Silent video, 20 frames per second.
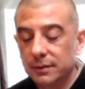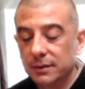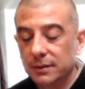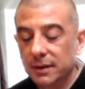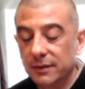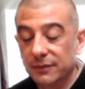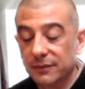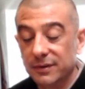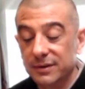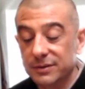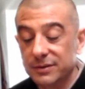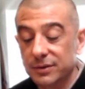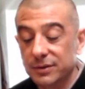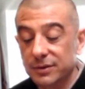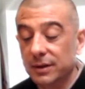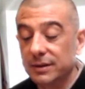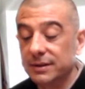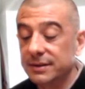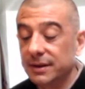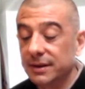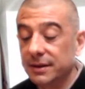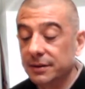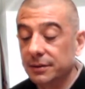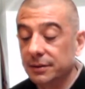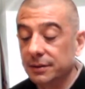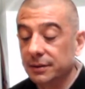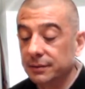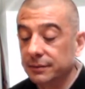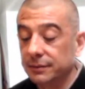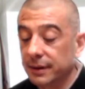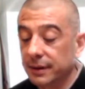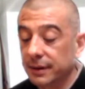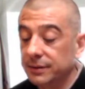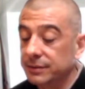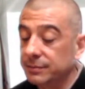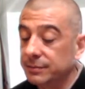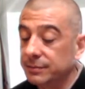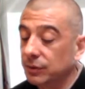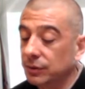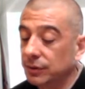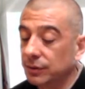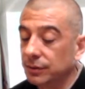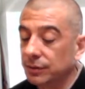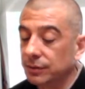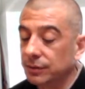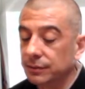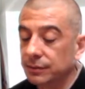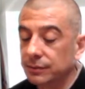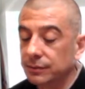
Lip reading: If it is not singular, it is plural.